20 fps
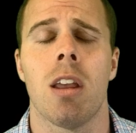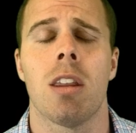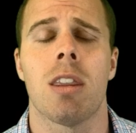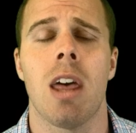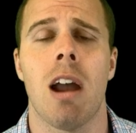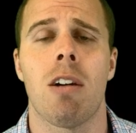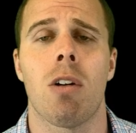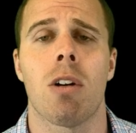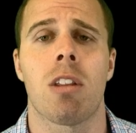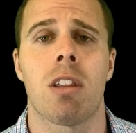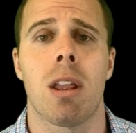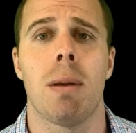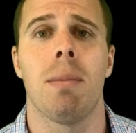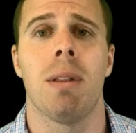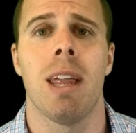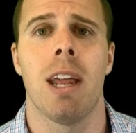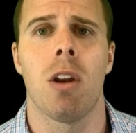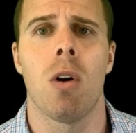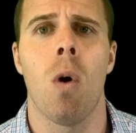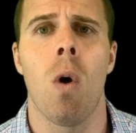thyroid
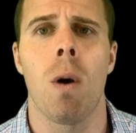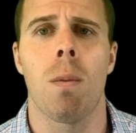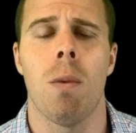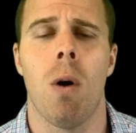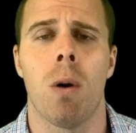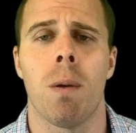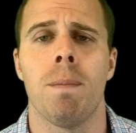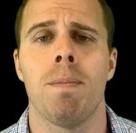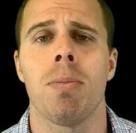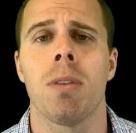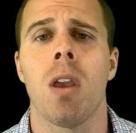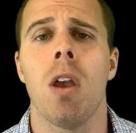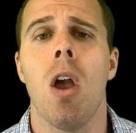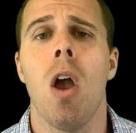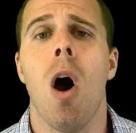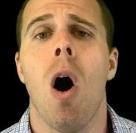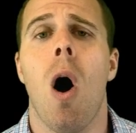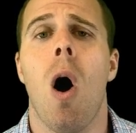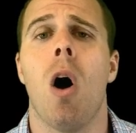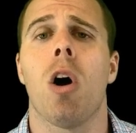stimulating hormone.
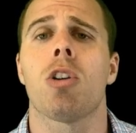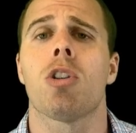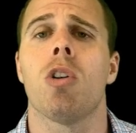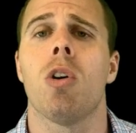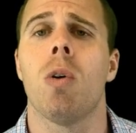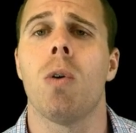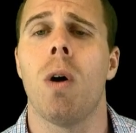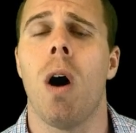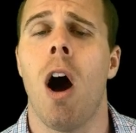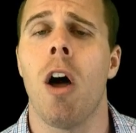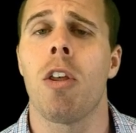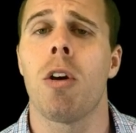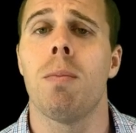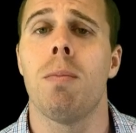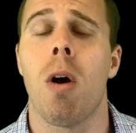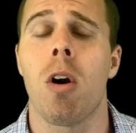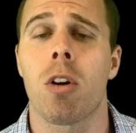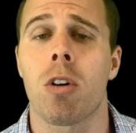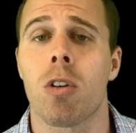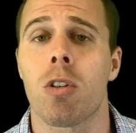Also other
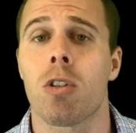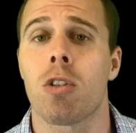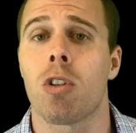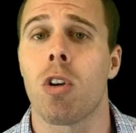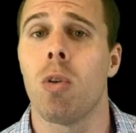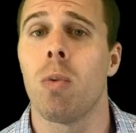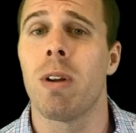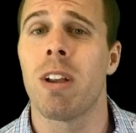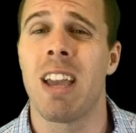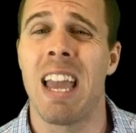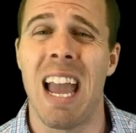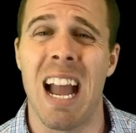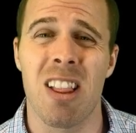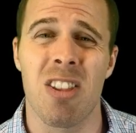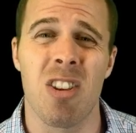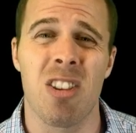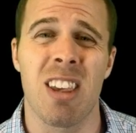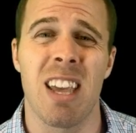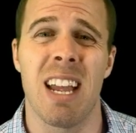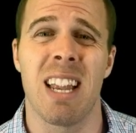markers, so we can't
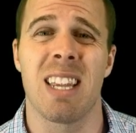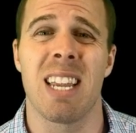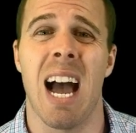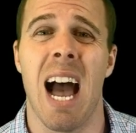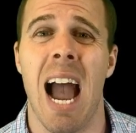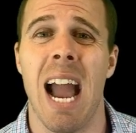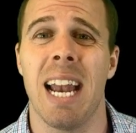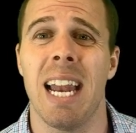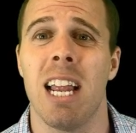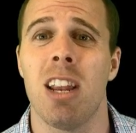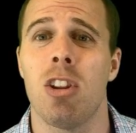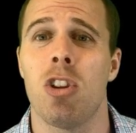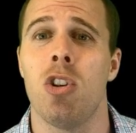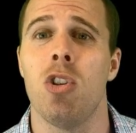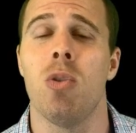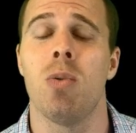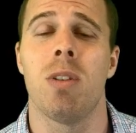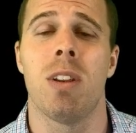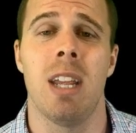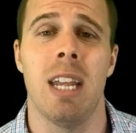just get tied
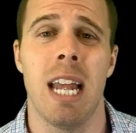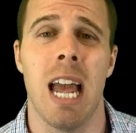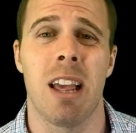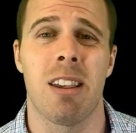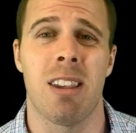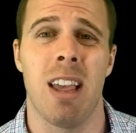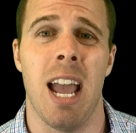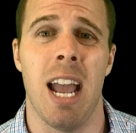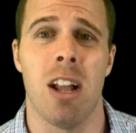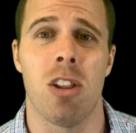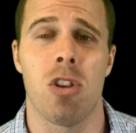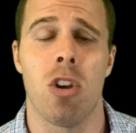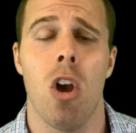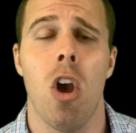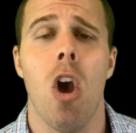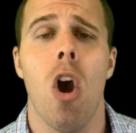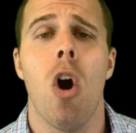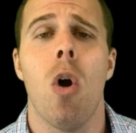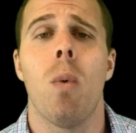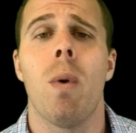into TSH.
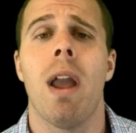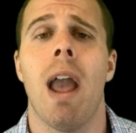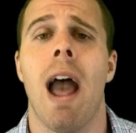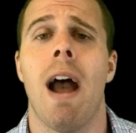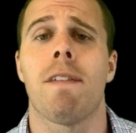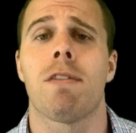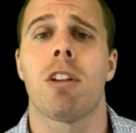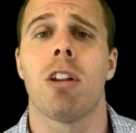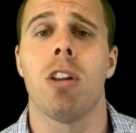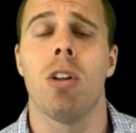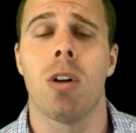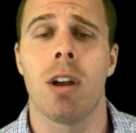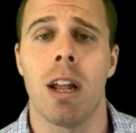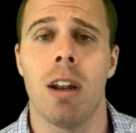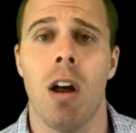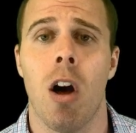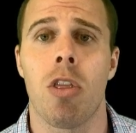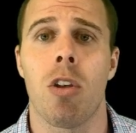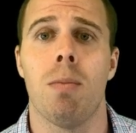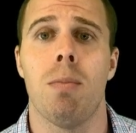We have to look
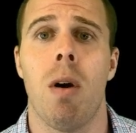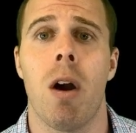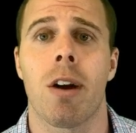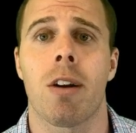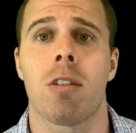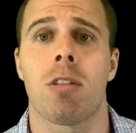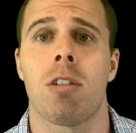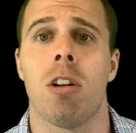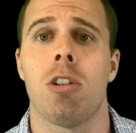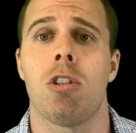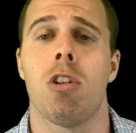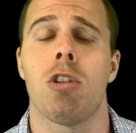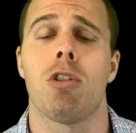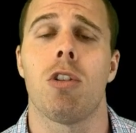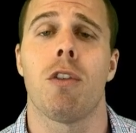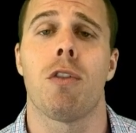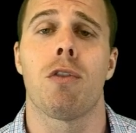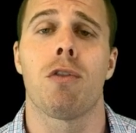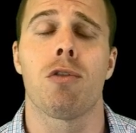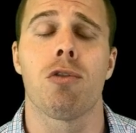at other markers such as
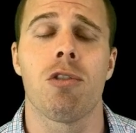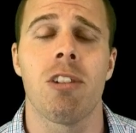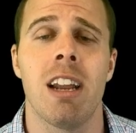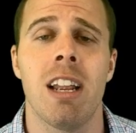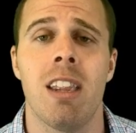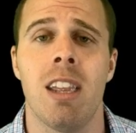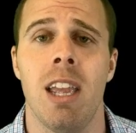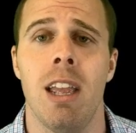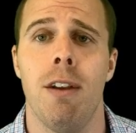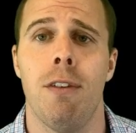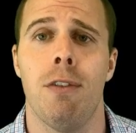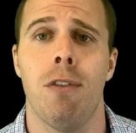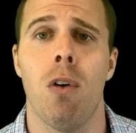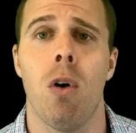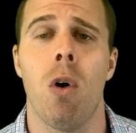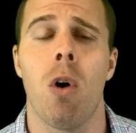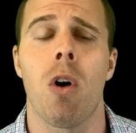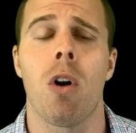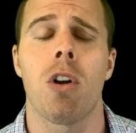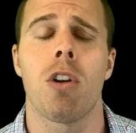your free
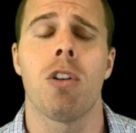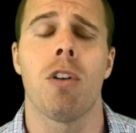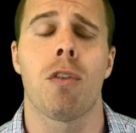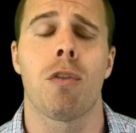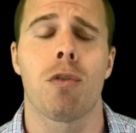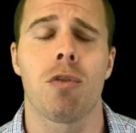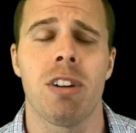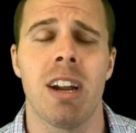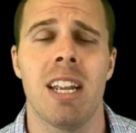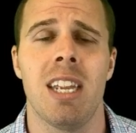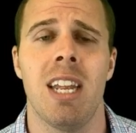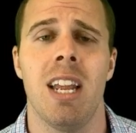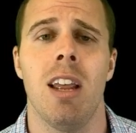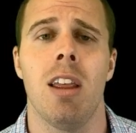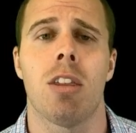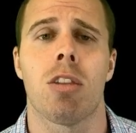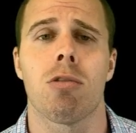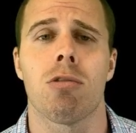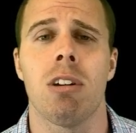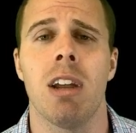T4, your free
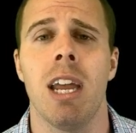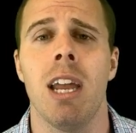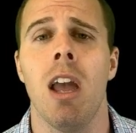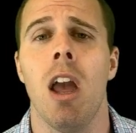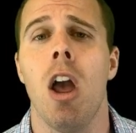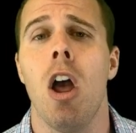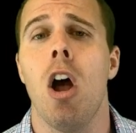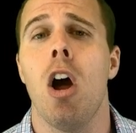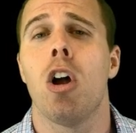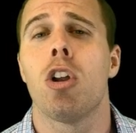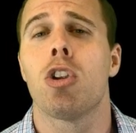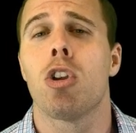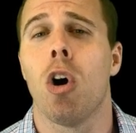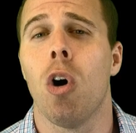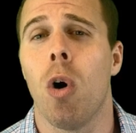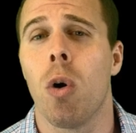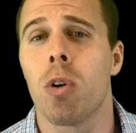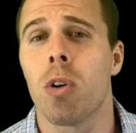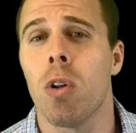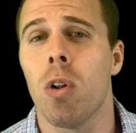T3,
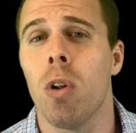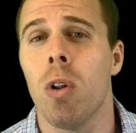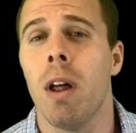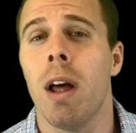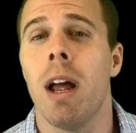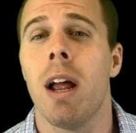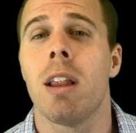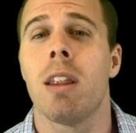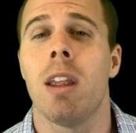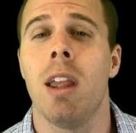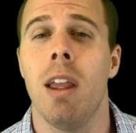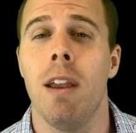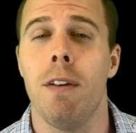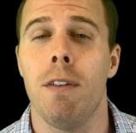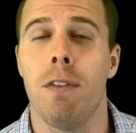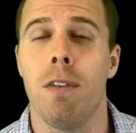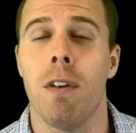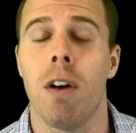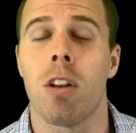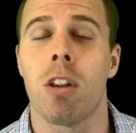total
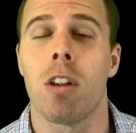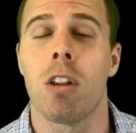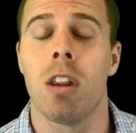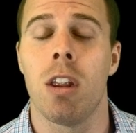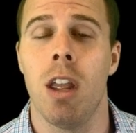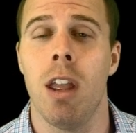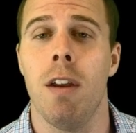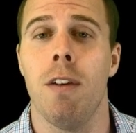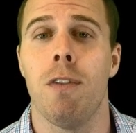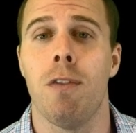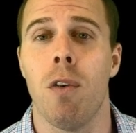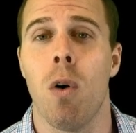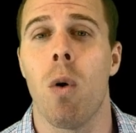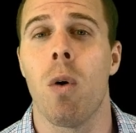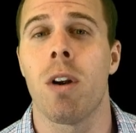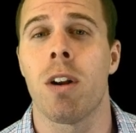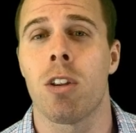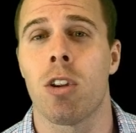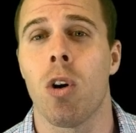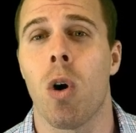
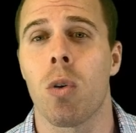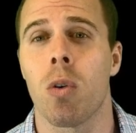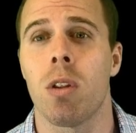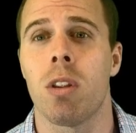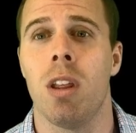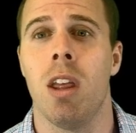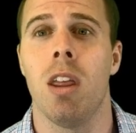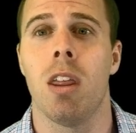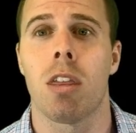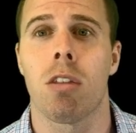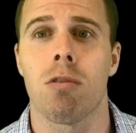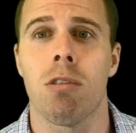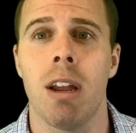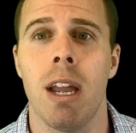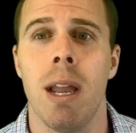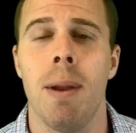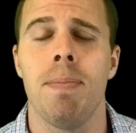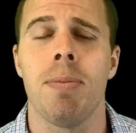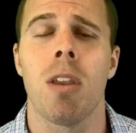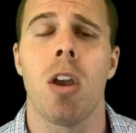T4 and total
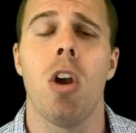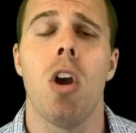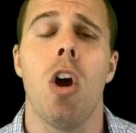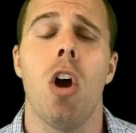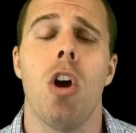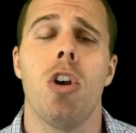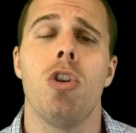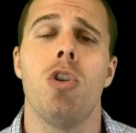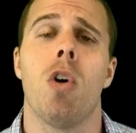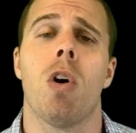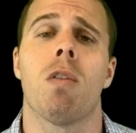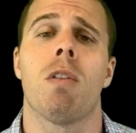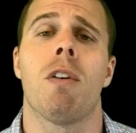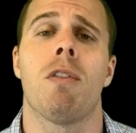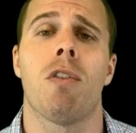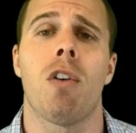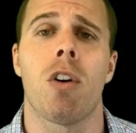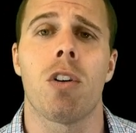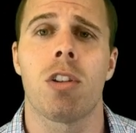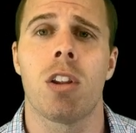T3, your
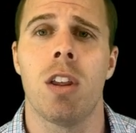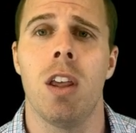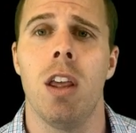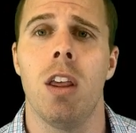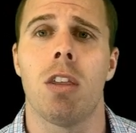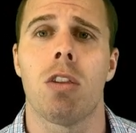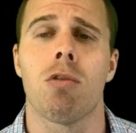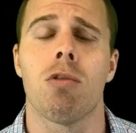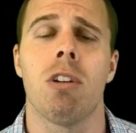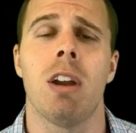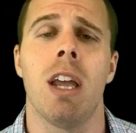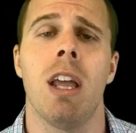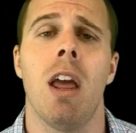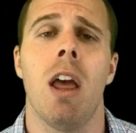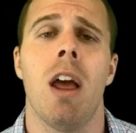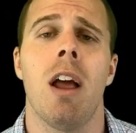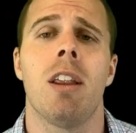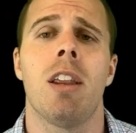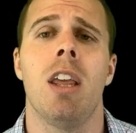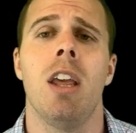reverse T3,
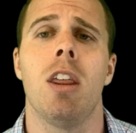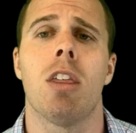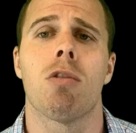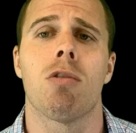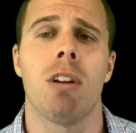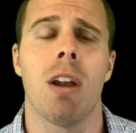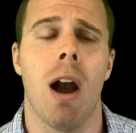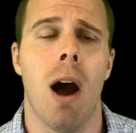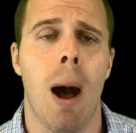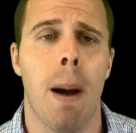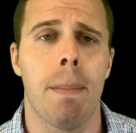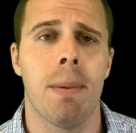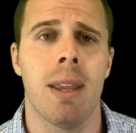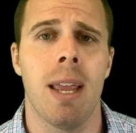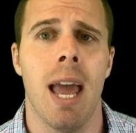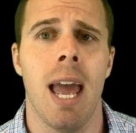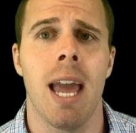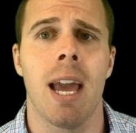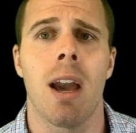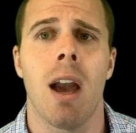T3
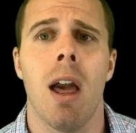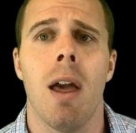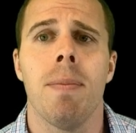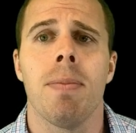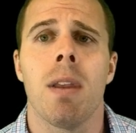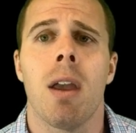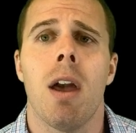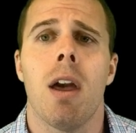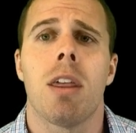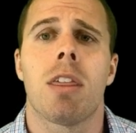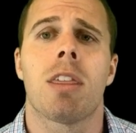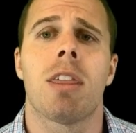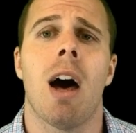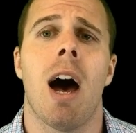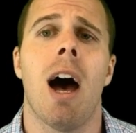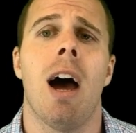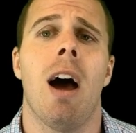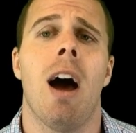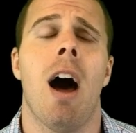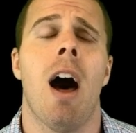uptake,
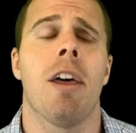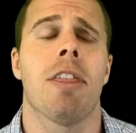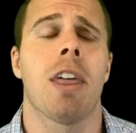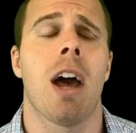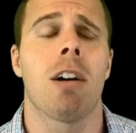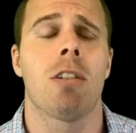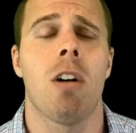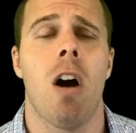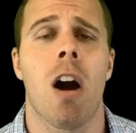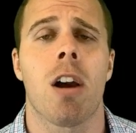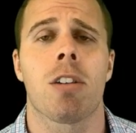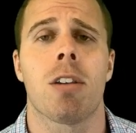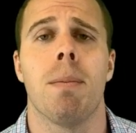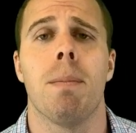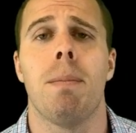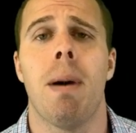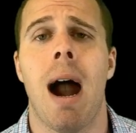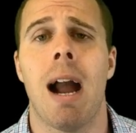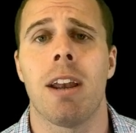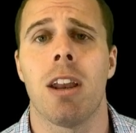
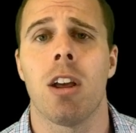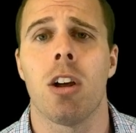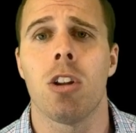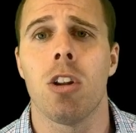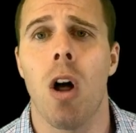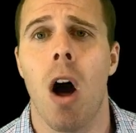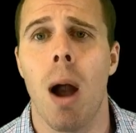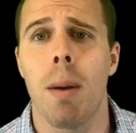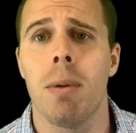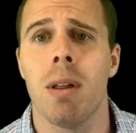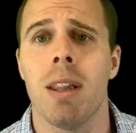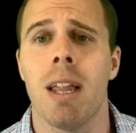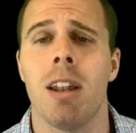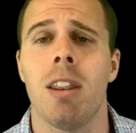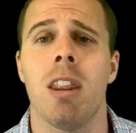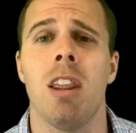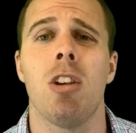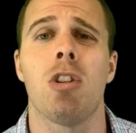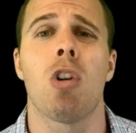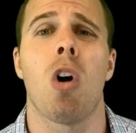thyroxine binding
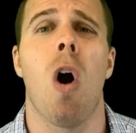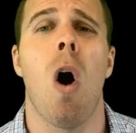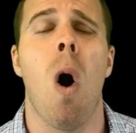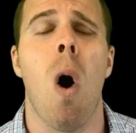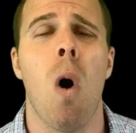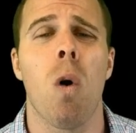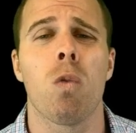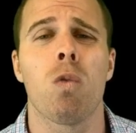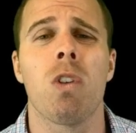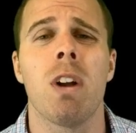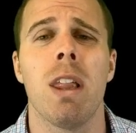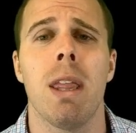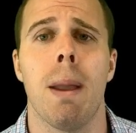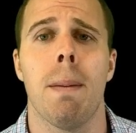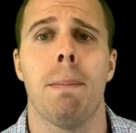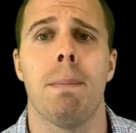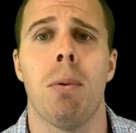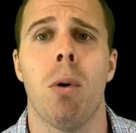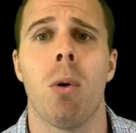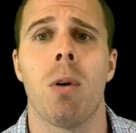globulin. These are all really
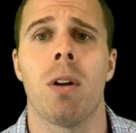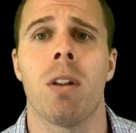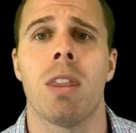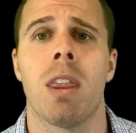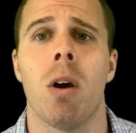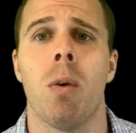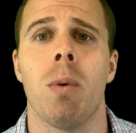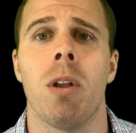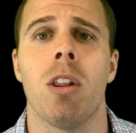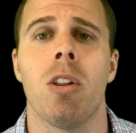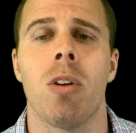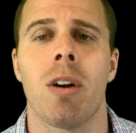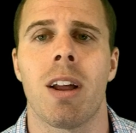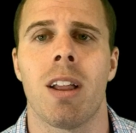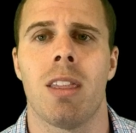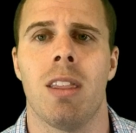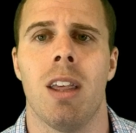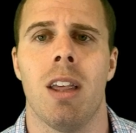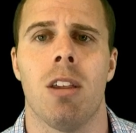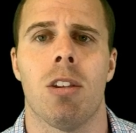important that we look
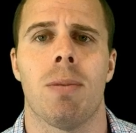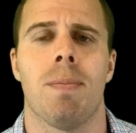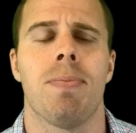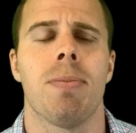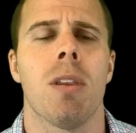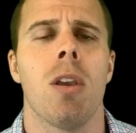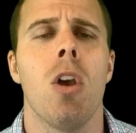at these.